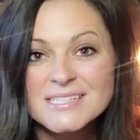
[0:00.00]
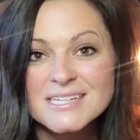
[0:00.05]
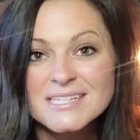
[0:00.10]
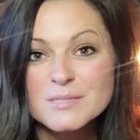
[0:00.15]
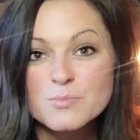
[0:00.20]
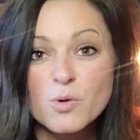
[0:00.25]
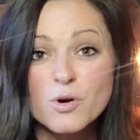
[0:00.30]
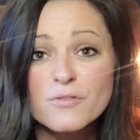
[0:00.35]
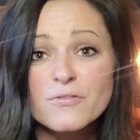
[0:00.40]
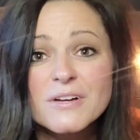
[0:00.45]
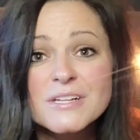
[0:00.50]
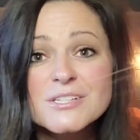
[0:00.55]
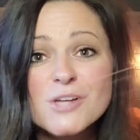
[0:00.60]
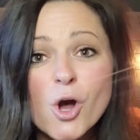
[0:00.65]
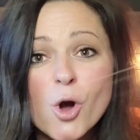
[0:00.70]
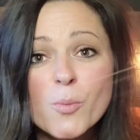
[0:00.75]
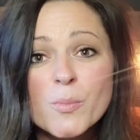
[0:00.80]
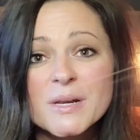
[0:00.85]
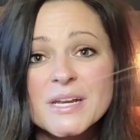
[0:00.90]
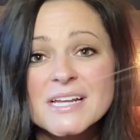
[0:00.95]
It's more fun to
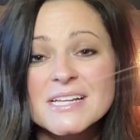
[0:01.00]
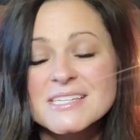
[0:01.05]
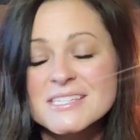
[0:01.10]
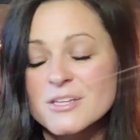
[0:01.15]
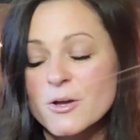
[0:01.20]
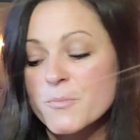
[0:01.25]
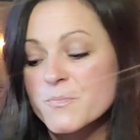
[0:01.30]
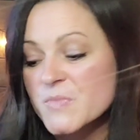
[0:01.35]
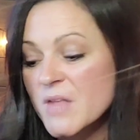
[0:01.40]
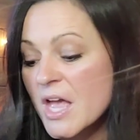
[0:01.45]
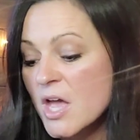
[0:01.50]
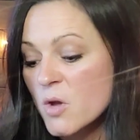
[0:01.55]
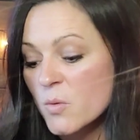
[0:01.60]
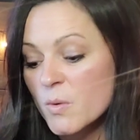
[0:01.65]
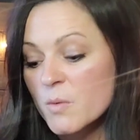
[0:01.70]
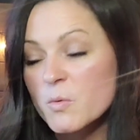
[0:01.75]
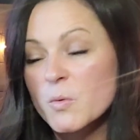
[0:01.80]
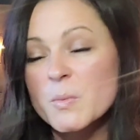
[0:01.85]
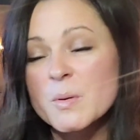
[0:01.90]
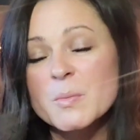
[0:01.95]
open it. So we
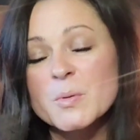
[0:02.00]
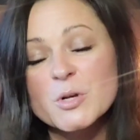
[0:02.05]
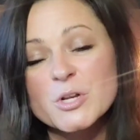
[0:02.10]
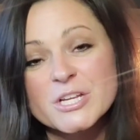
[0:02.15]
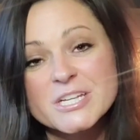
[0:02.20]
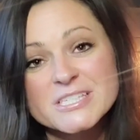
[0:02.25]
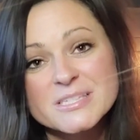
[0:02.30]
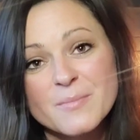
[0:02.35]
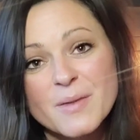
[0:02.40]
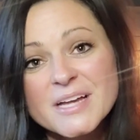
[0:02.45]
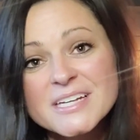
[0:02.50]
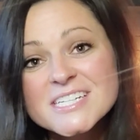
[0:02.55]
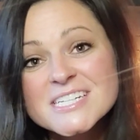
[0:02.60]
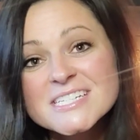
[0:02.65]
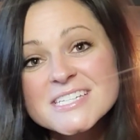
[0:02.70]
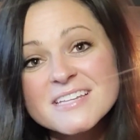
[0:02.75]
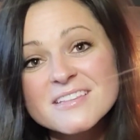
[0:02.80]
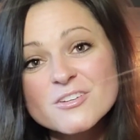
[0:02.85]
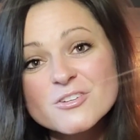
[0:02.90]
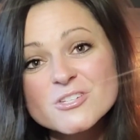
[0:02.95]
will be putting some undies
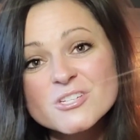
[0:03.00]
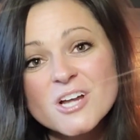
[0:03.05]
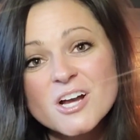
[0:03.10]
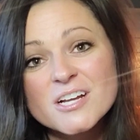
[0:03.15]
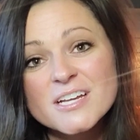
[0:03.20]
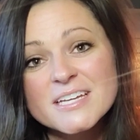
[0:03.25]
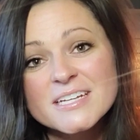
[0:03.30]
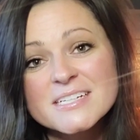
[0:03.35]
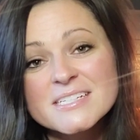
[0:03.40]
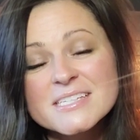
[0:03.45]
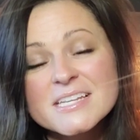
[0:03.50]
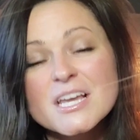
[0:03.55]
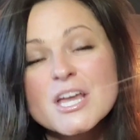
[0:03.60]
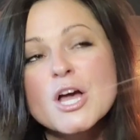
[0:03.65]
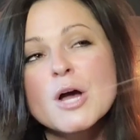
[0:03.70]
in their stockings,